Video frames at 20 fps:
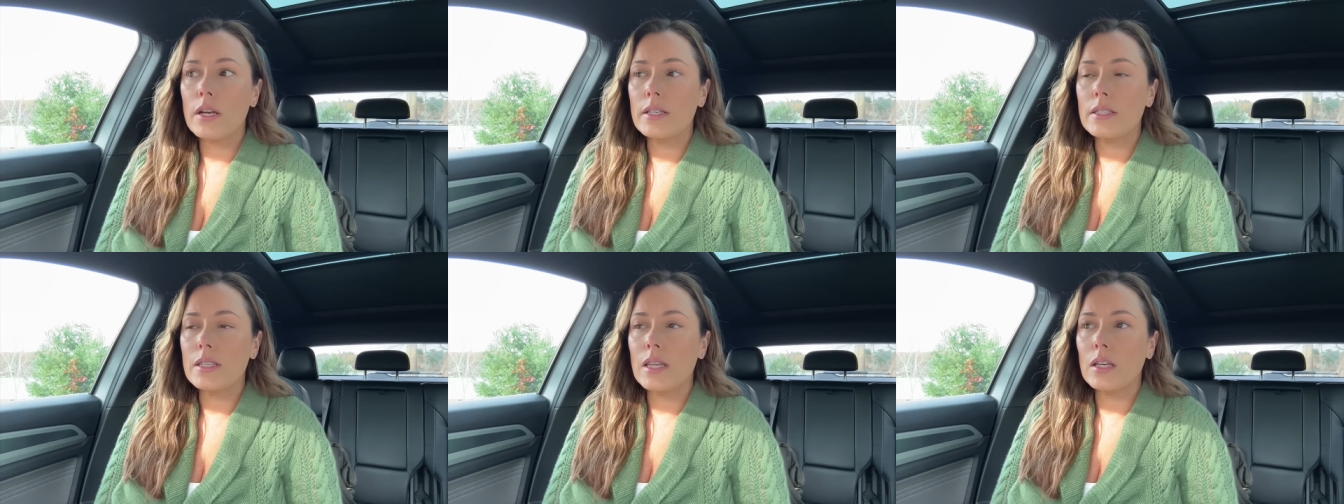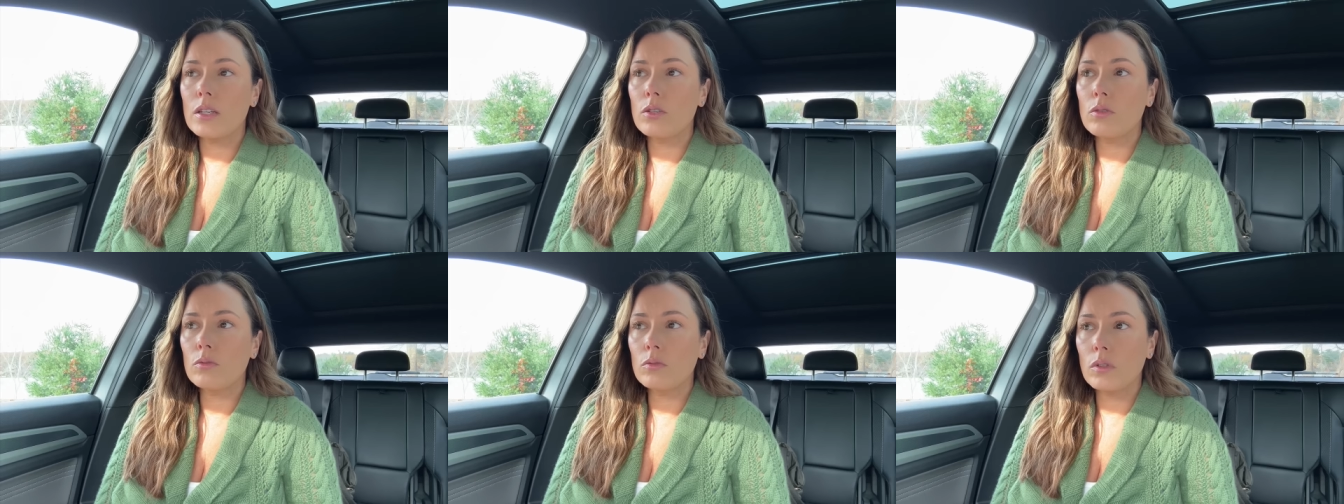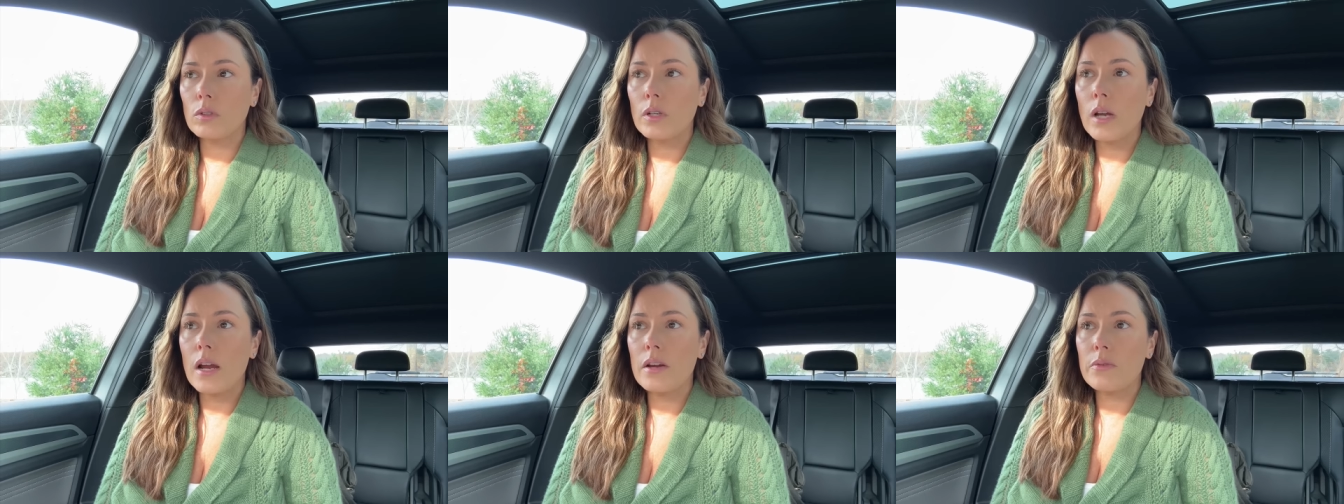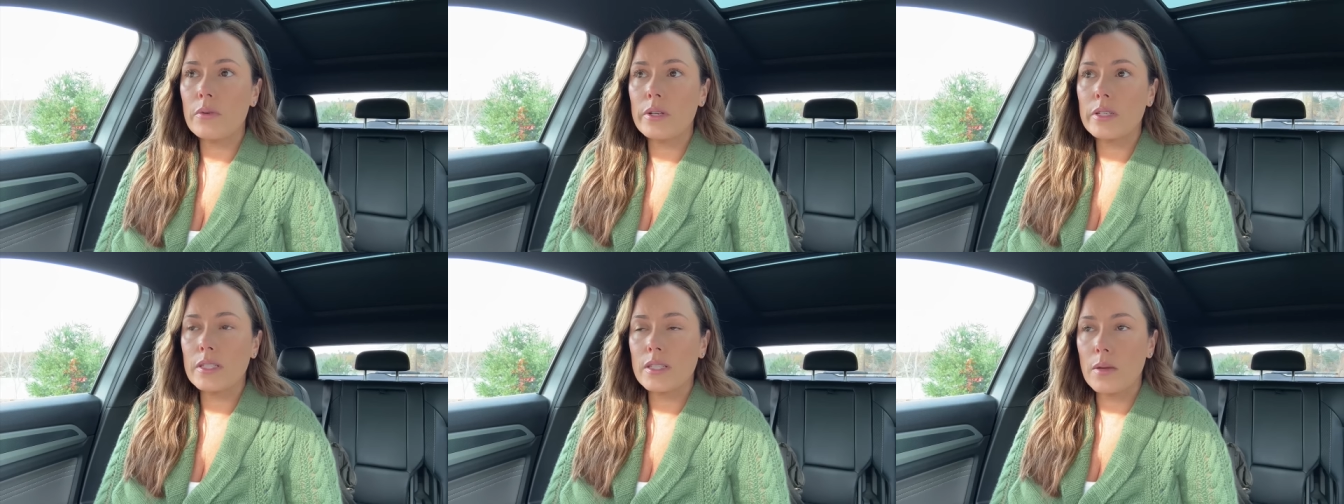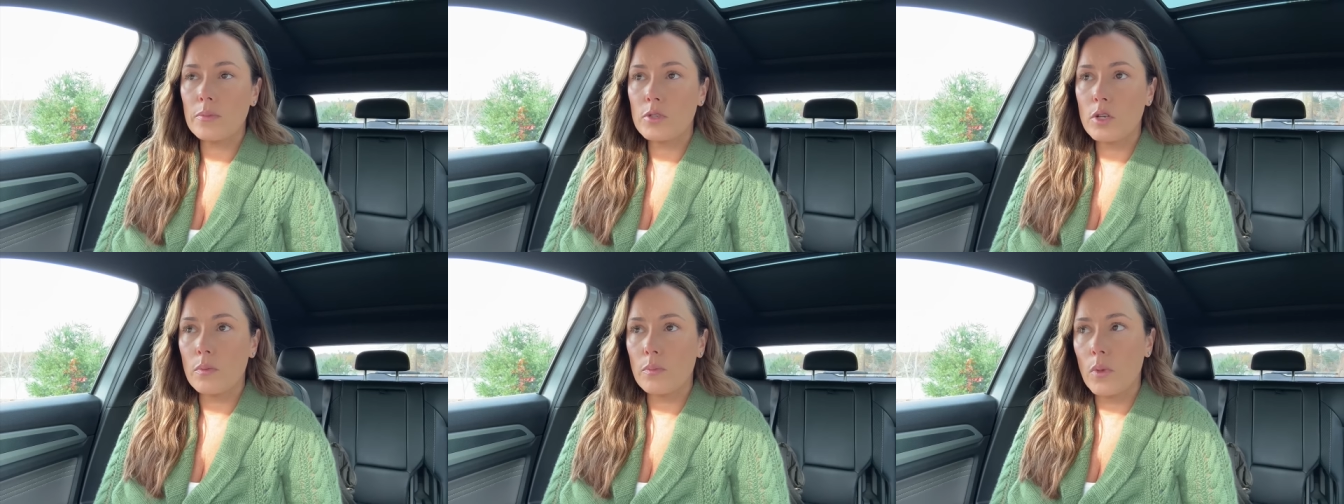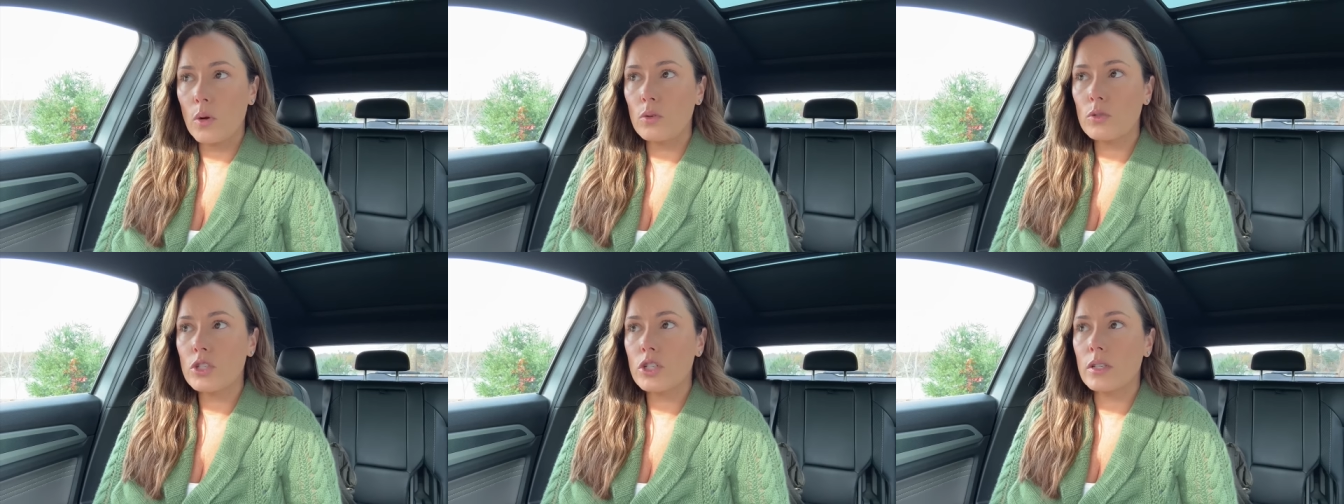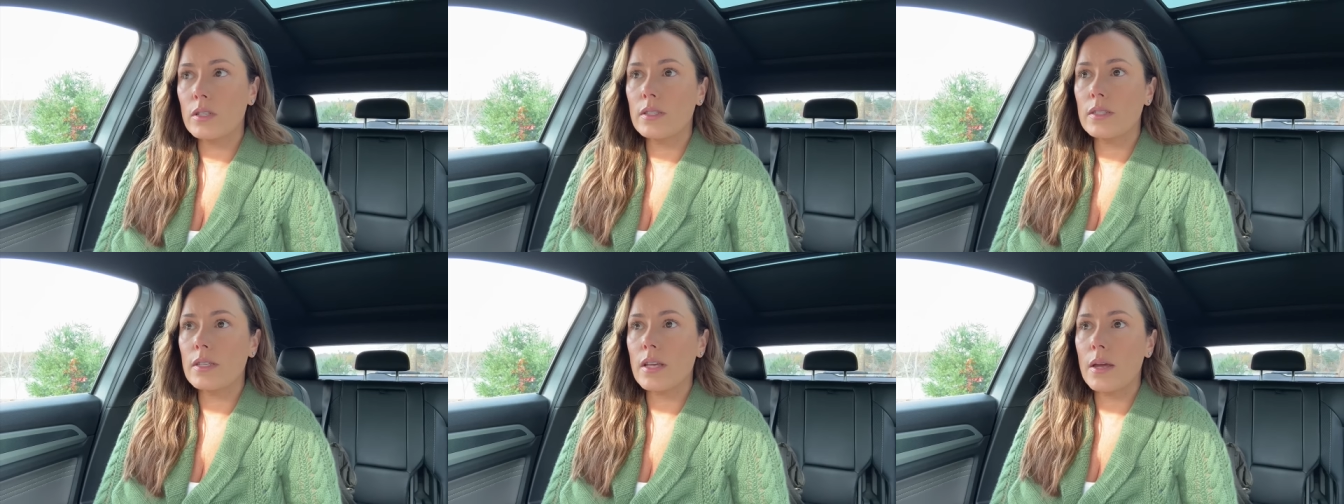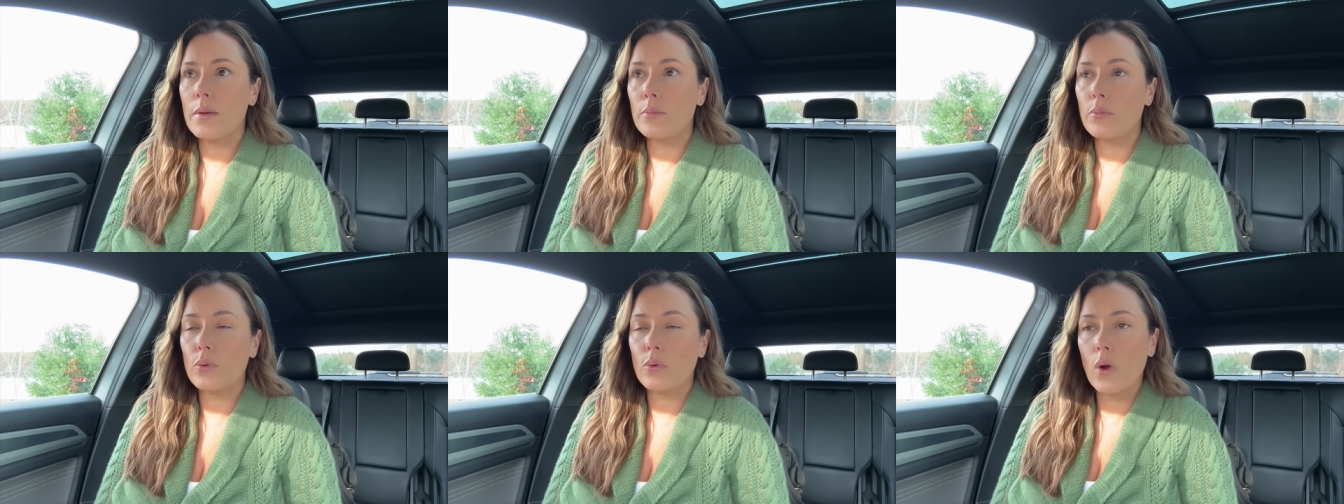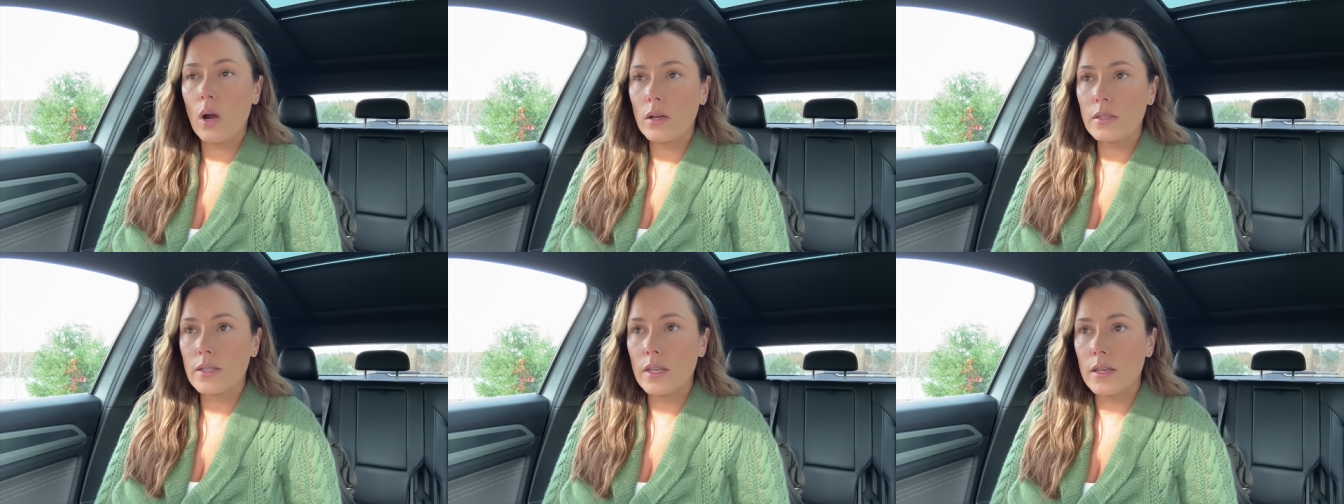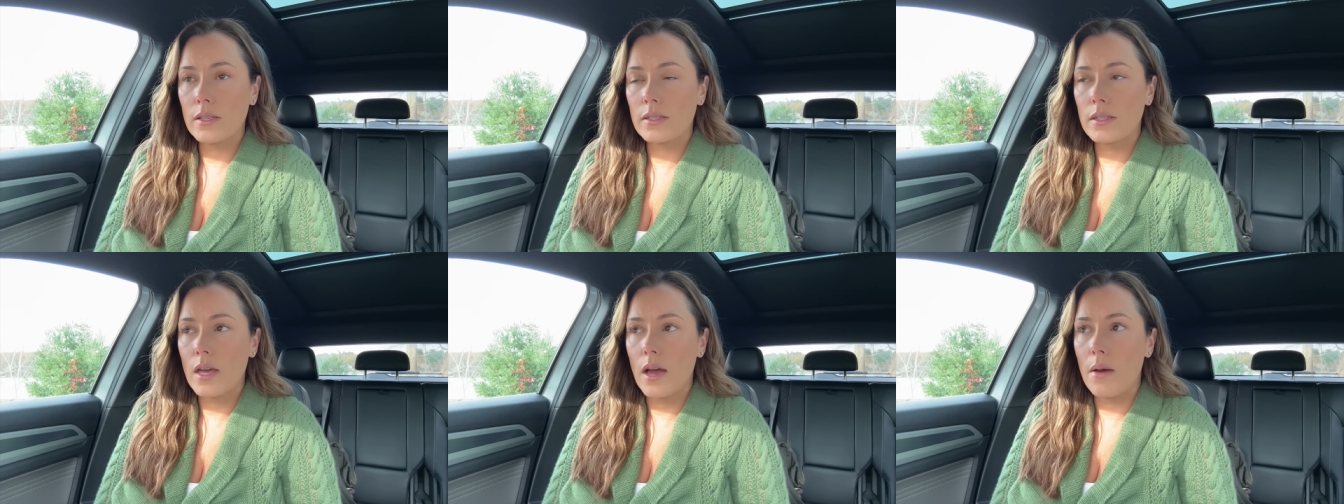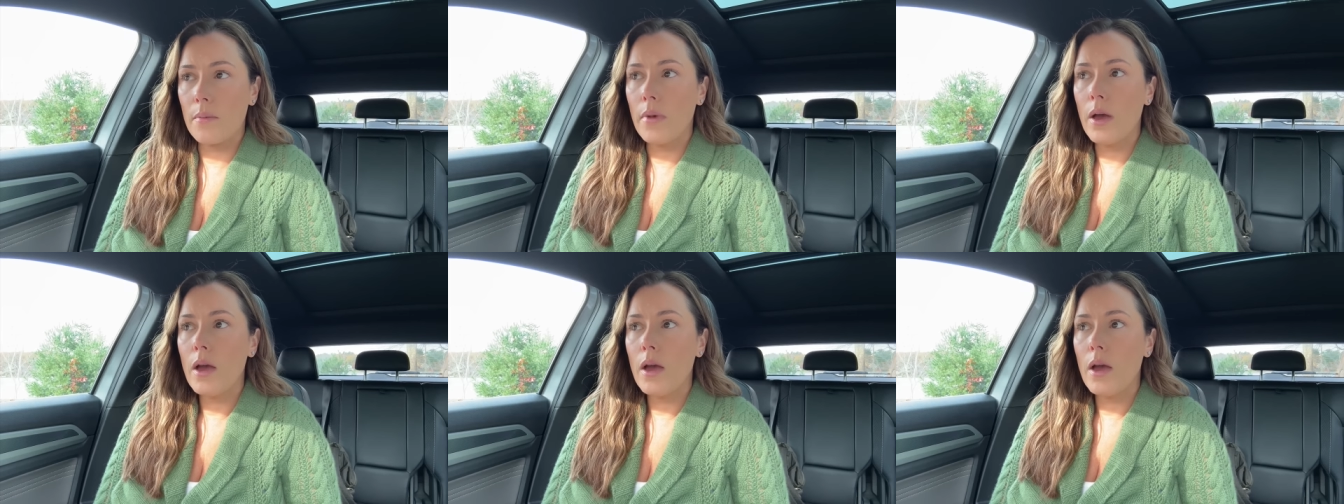is that you learn how to accept your emotions and process them,